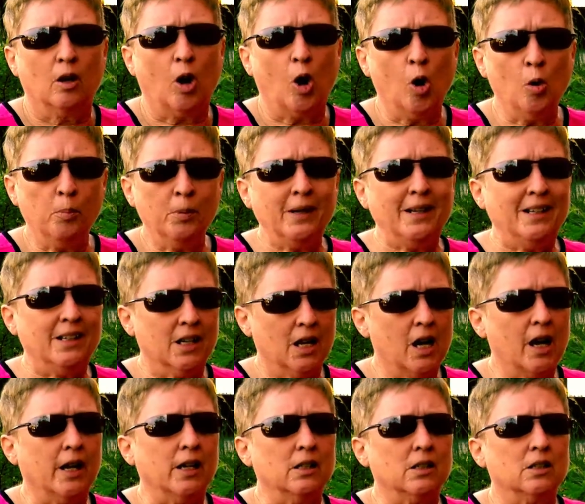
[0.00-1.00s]
Opening
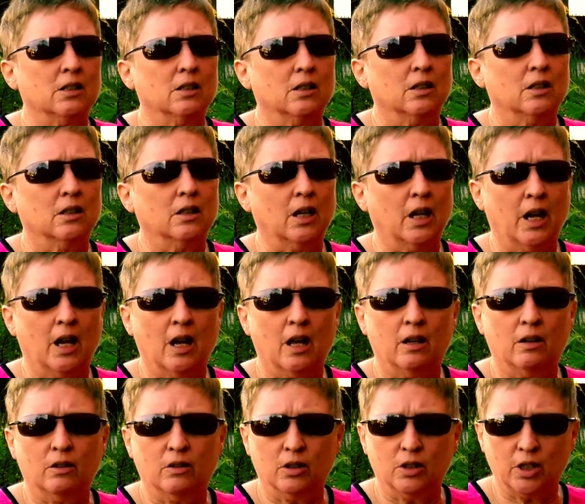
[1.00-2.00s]
night
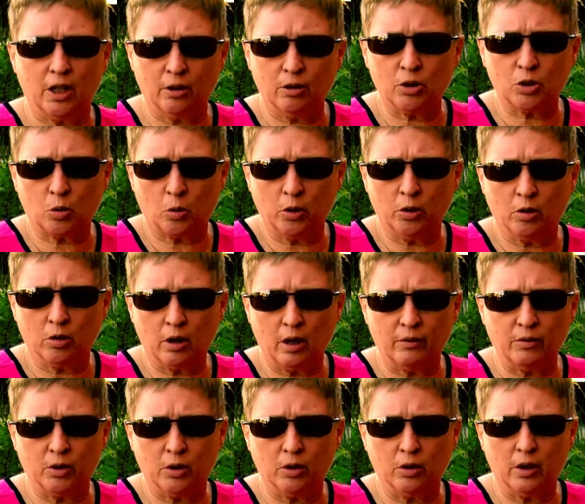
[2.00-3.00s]
and the Territorial
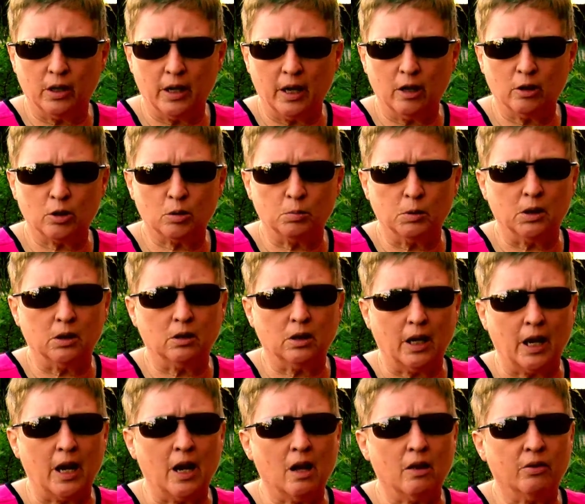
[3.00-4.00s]
Governor announcement
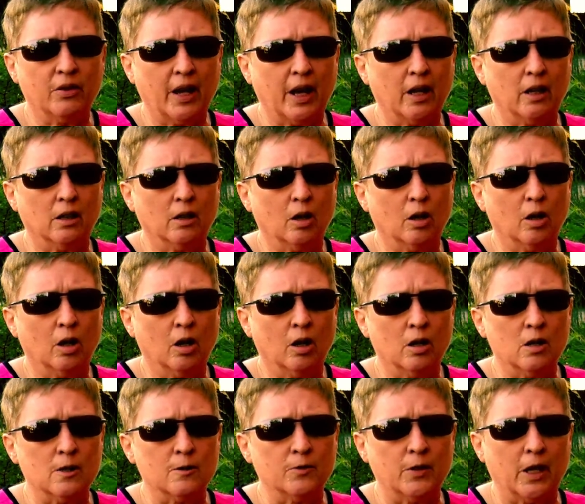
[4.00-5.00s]
and
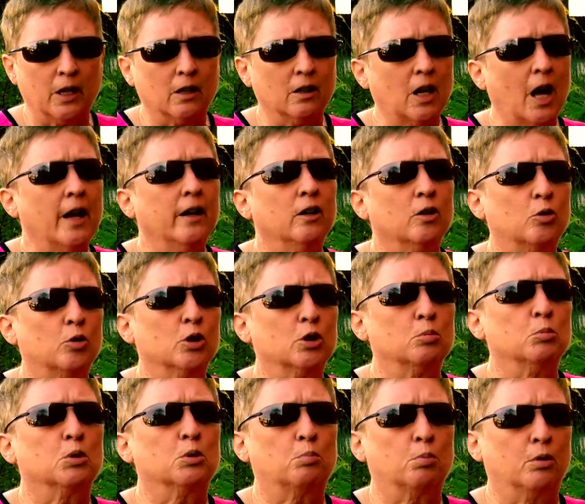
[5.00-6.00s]
that lighted
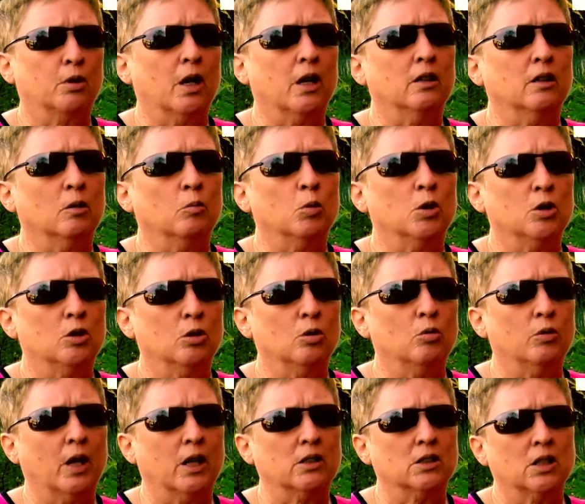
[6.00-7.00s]
Christmas parade that we
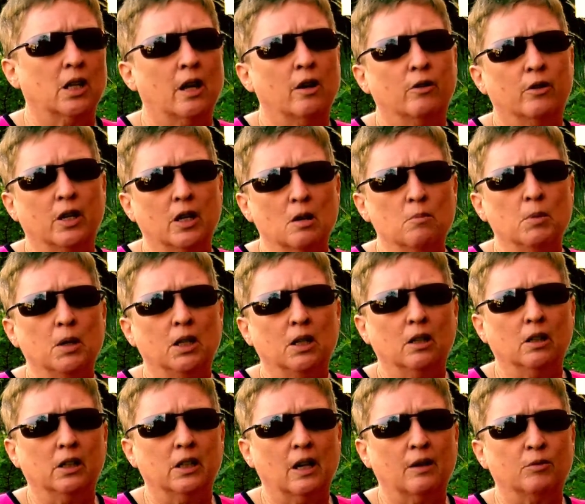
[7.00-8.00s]
do that Saturday
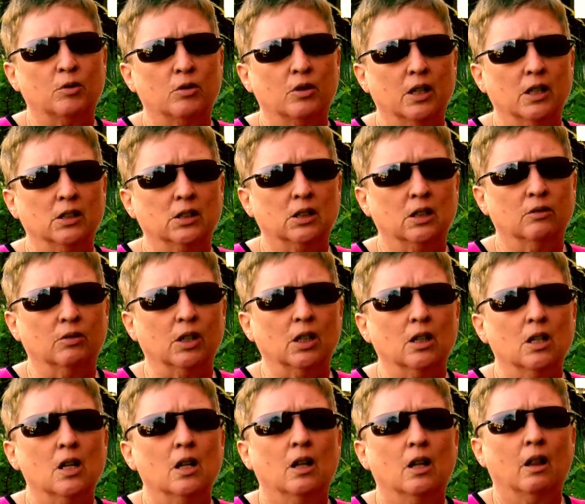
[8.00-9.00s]
immediately after Thanksgiving,
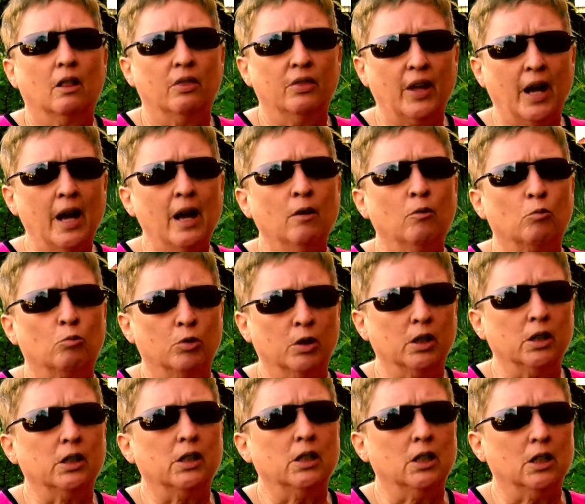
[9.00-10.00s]
that
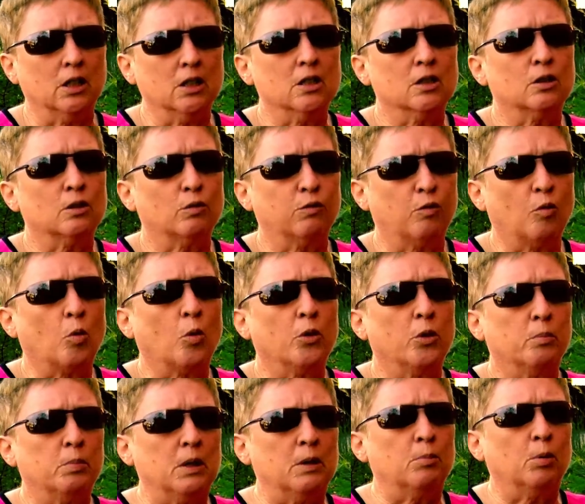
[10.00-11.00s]
really is for
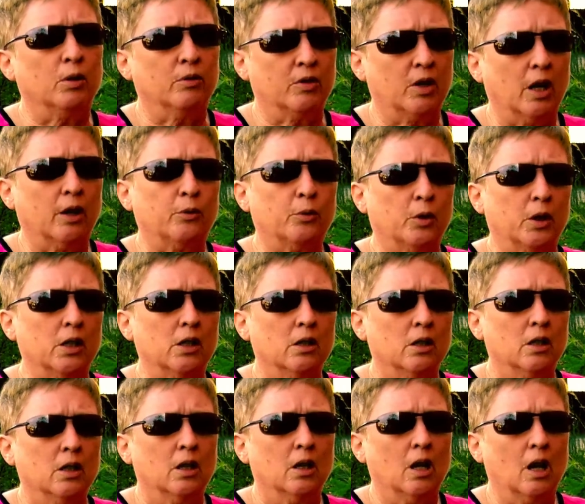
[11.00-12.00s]
the people of Guthrie.
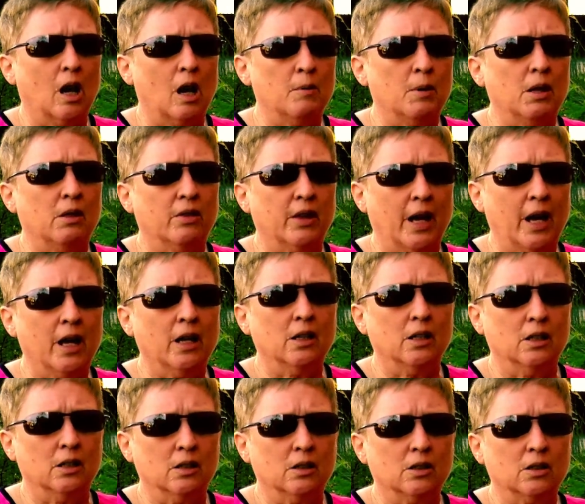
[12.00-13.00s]
I mean, that
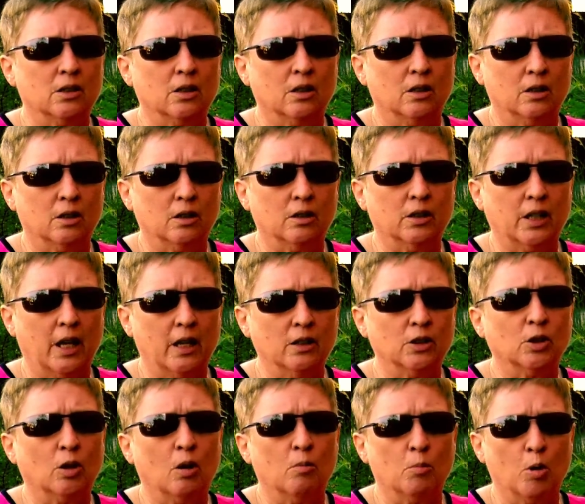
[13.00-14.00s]
is
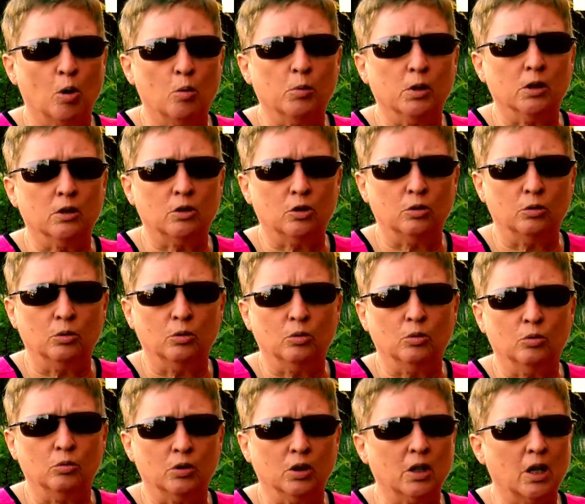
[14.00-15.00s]
our moment
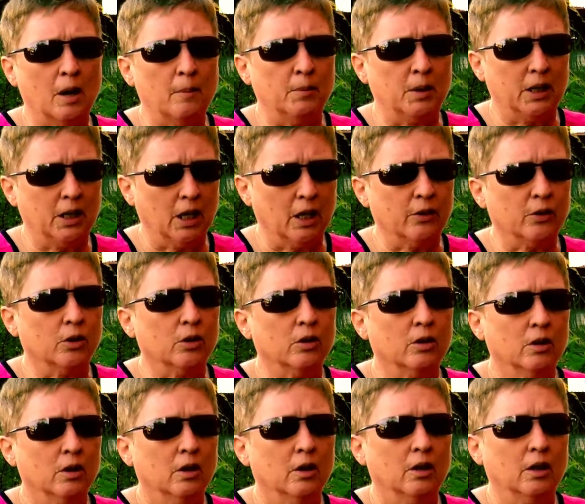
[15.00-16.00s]
to come together,
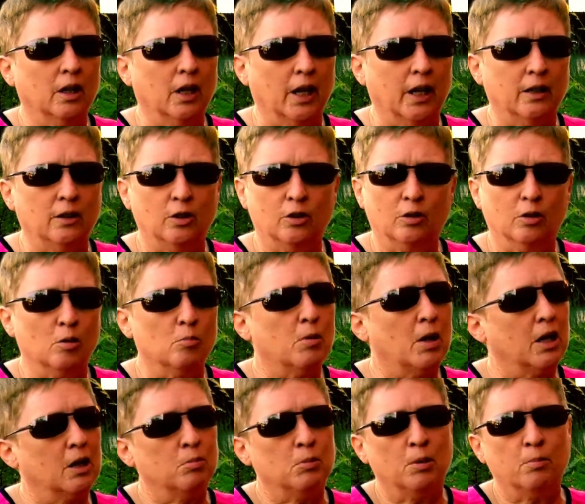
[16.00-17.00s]
and you're going to
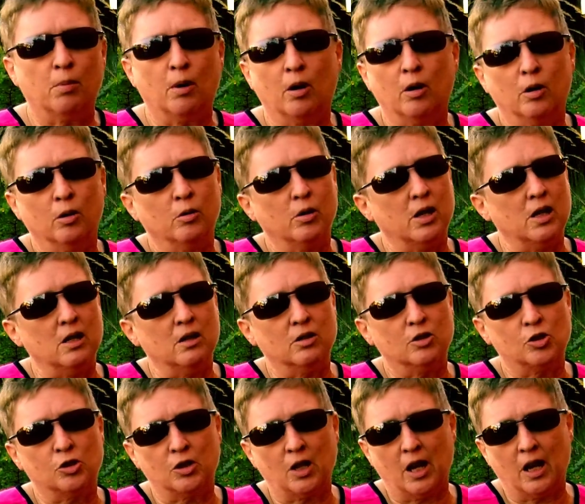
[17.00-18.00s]
make me borrow
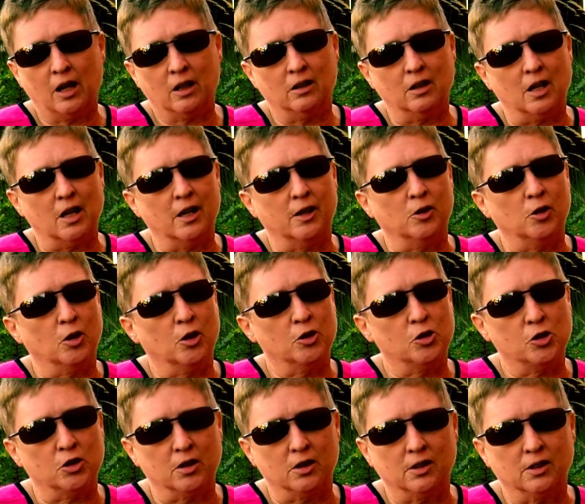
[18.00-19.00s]
Heath's tagline,
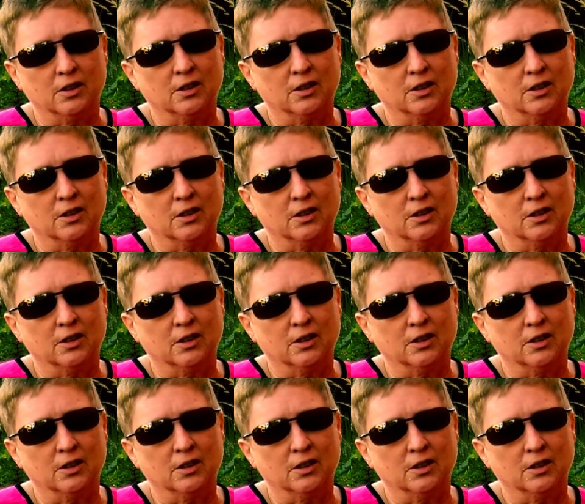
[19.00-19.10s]
aren't you?